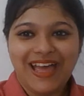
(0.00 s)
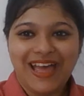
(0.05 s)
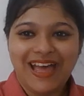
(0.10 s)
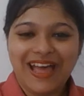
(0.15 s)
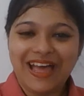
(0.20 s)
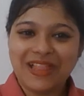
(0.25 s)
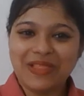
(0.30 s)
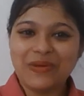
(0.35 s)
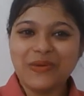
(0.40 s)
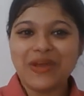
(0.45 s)

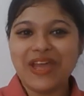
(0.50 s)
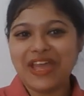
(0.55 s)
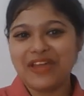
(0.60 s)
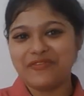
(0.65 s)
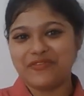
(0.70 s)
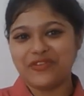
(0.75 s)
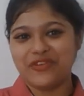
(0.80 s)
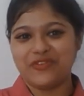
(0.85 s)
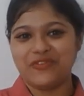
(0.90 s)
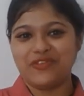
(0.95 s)
Hello
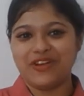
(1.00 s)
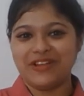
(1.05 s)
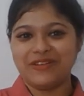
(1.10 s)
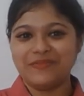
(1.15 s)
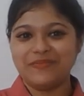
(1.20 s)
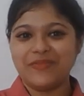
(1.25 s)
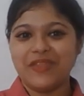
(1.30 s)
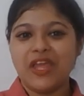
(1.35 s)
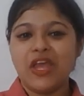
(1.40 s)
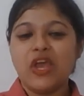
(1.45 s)
everyone.
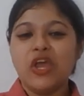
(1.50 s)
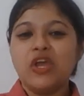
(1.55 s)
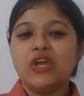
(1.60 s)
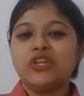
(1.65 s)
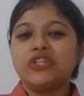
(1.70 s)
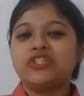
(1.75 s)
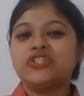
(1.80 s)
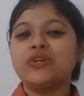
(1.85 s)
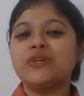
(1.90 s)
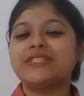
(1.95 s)

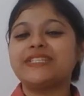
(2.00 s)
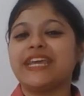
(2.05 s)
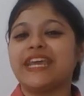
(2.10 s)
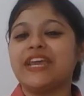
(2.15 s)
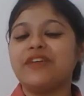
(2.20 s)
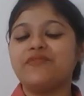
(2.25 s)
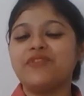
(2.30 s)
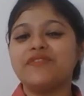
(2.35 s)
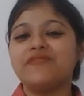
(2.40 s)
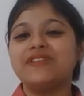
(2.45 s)

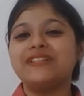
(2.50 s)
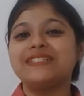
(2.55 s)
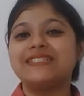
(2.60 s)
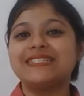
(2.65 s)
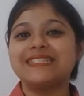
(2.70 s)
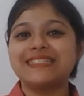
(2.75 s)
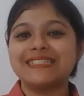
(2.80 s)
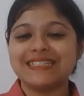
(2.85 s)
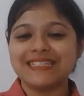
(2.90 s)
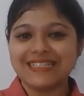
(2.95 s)
Today we will
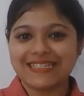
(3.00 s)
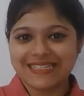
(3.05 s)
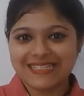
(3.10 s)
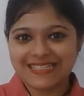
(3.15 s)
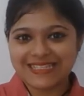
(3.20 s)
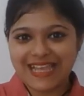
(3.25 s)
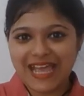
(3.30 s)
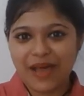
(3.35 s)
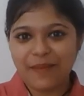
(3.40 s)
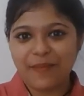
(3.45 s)
discuss
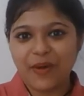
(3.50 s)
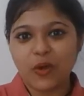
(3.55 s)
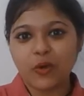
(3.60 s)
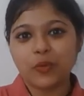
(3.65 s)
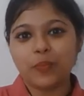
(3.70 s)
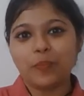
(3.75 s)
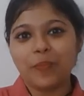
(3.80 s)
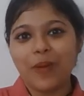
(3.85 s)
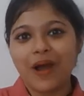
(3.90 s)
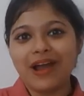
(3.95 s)

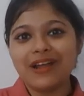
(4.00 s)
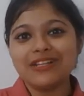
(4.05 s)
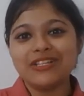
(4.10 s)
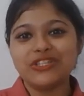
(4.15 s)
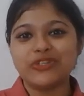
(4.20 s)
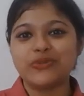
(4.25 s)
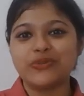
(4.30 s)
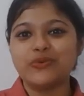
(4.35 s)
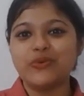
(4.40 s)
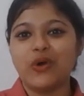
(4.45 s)
about part
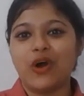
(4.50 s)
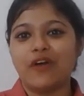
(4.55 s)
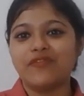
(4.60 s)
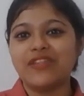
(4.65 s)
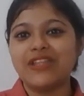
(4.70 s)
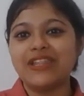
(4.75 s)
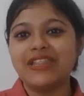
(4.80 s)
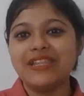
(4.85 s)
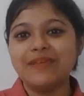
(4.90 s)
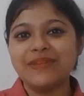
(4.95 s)
2 of
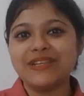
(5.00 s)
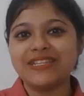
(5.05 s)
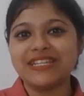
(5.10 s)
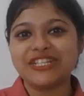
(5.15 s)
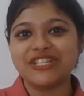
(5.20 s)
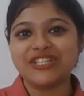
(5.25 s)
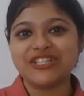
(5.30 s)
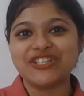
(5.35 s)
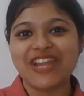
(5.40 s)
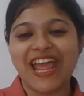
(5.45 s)
the
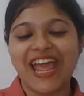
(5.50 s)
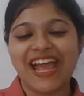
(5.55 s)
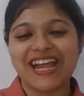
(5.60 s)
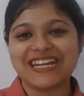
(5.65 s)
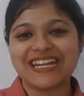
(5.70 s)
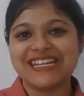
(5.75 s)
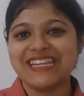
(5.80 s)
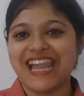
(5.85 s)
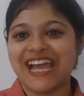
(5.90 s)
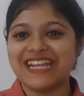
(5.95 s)
Limitation
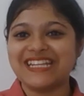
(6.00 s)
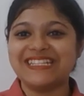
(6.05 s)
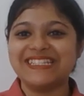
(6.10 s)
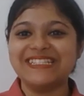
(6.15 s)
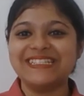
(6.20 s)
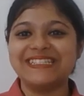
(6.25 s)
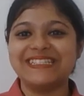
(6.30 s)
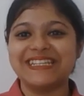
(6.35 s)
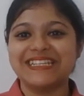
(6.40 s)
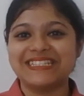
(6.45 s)
Act
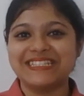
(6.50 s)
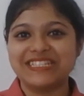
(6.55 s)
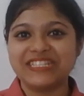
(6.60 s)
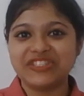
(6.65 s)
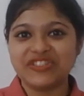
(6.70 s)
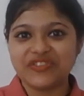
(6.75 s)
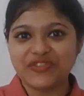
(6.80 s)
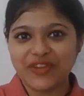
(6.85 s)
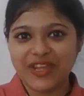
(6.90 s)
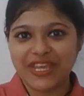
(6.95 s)

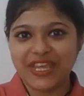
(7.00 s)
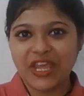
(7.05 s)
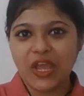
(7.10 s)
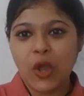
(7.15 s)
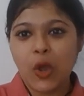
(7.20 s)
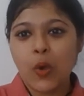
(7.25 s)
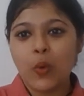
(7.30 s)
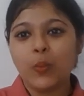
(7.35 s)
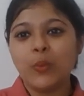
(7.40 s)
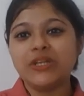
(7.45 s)
1963,
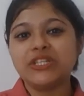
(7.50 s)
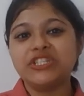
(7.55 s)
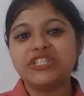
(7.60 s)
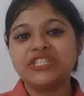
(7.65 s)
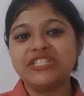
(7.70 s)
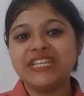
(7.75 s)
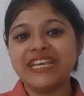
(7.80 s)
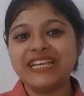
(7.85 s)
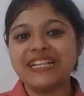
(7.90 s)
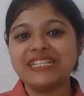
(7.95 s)
which
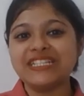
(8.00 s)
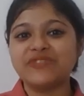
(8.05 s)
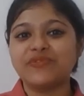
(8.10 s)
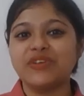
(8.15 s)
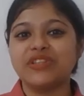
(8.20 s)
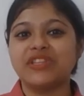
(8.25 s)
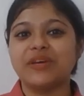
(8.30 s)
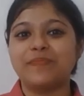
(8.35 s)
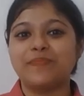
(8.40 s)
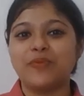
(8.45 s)
deals
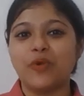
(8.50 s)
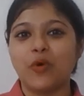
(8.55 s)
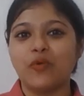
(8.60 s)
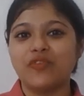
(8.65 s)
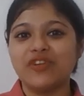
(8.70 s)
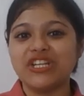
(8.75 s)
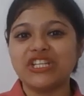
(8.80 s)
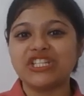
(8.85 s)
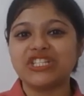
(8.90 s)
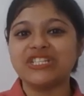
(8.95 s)
with the
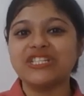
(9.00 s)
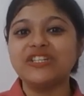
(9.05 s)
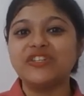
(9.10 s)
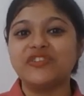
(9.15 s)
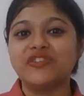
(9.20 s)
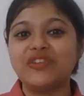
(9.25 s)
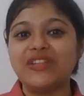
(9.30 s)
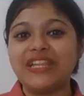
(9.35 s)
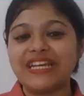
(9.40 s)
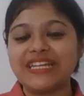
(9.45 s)
provision
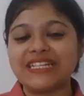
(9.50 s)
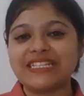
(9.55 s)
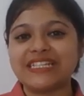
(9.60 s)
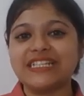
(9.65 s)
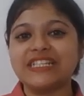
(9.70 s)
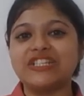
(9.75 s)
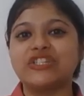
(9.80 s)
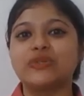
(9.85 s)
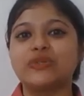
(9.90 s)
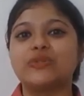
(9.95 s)

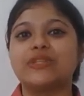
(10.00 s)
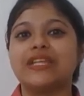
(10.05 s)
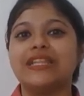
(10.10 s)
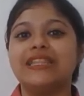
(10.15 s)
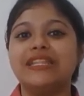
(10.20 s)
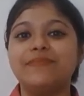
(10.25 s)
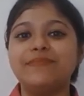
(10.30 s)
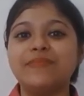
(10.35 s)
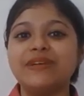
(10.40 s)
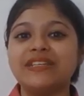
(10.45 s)
relating to the
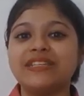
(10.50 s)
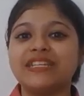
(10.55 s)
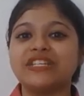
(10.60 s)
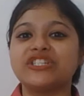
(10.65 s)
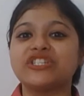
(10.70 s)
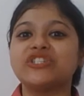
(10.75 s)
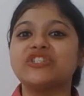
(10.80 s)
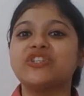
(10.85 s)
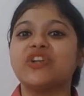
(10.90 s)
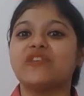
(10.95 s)

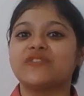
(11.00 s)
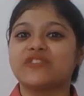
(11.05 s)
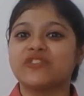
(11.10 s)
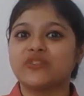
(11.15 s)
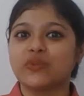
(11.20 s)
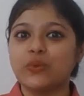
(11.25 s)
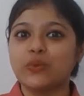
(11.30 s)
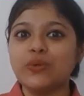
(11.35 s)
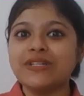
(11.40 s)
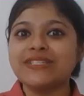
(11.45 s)
limitation of
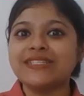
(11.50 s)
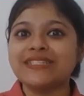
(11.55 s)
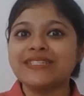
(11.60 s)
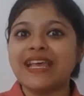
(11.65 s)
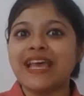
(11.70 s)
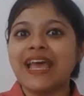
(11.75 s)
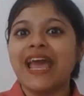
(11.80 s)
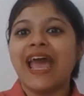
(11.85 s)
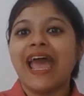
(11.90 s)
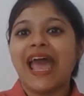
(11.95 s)
suits,
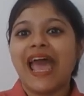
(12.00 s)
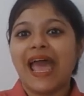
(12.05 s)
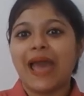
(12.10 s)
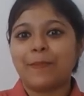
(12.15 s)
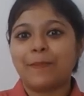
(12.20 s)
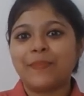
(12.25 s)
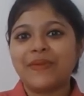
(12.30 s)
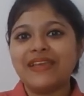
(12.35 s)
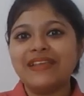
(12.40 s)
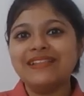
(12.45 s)

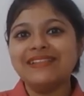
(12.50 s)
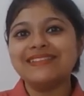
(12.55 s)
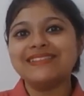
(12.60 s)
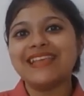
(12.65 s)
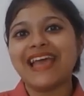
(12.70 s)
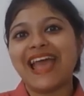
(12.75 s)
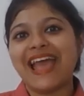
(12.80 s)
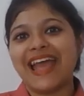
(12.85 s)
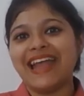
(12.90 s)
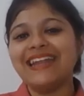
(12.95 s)
appeals
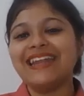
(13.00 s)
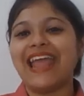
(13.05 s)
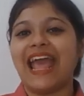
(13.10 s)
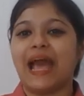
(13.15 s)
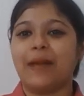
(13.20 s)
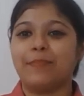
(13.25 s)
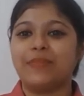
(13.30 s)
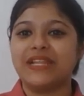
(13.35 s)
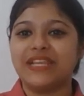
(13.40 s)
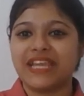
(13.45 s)
and
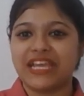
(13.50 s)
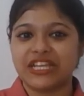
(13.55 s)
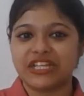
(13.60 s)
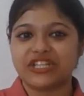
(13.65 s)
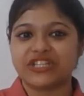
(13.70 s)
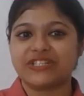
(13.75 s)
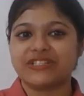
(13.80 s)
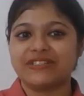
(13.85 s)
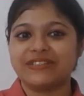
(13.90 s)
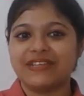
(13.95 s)
application.